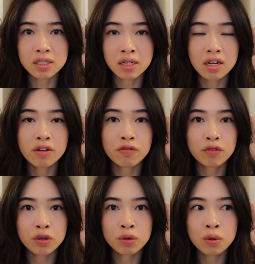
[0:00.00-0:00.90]
And if
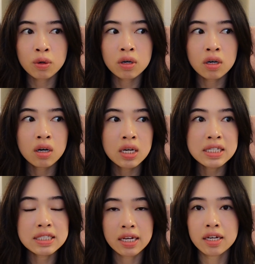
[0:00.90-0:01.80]
your
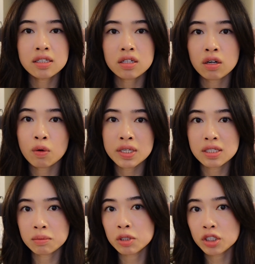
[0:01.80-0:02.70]
tastes are quite similar